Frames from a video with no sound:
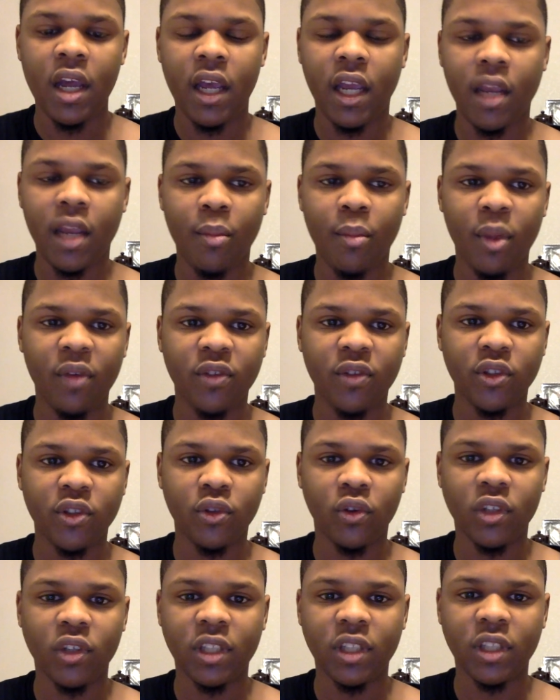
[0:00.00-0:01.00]
and the Memphis
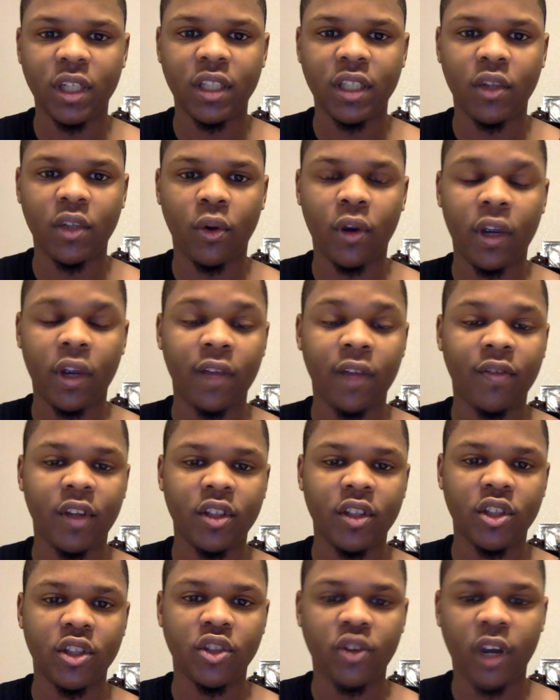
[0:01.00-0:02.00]
Grizzlies, or if they
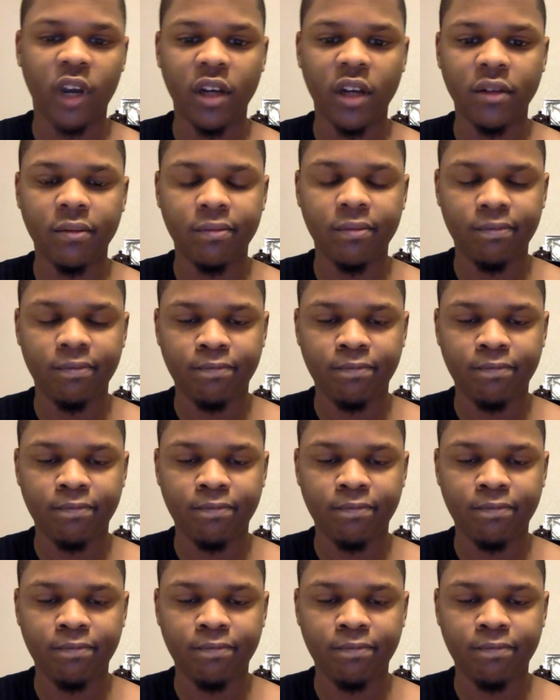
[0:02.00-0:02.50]
should trade them.